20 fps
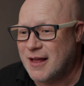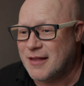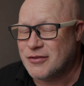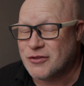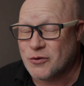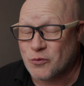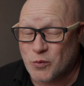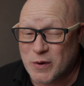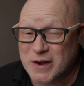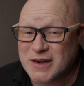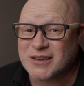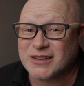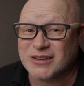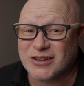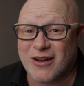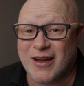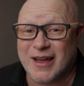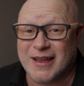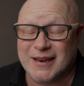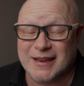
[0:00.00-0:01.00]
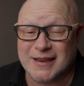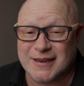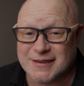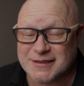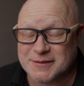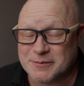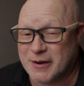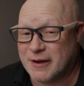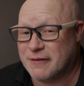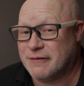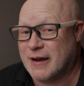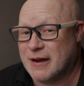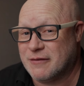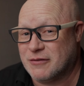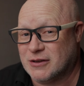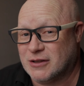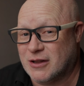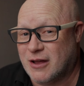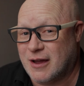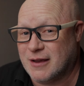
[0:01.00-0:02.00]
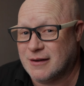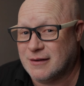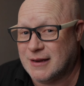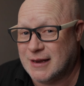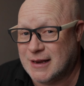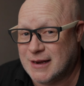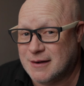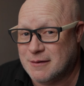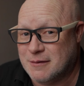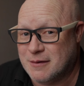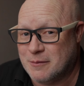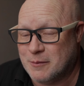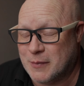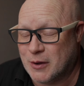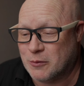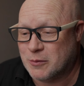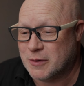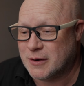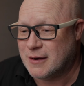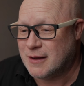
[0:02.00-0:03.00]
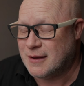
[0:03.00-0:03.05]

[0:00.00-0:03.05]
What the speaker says: The winter light is my favourite light in Melbourne.